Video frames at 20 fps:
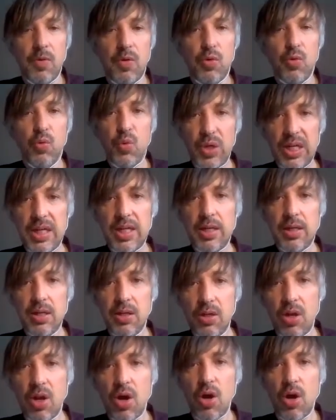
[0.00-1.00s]
We
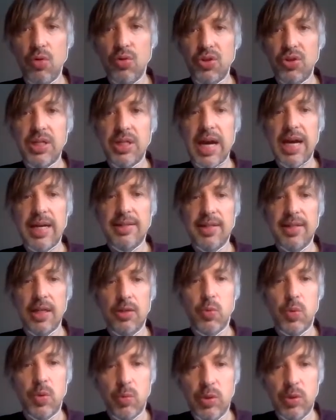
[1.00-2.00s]
know today
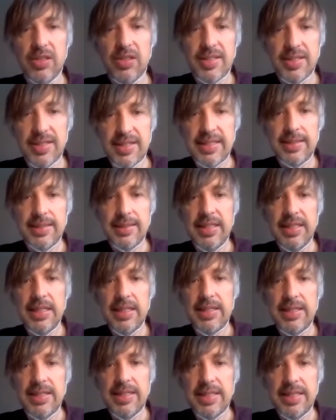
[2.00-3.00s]
that we will still
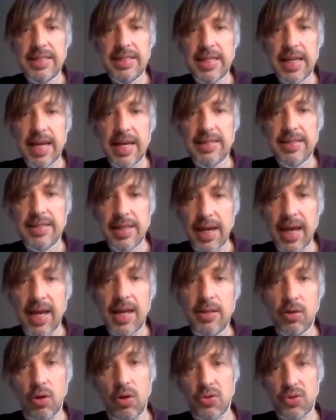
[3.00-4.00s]
need CCS
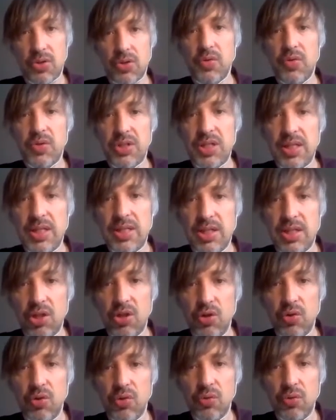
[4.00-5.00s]
and also
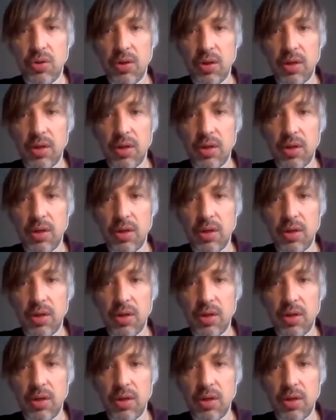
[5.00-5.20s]
CCU,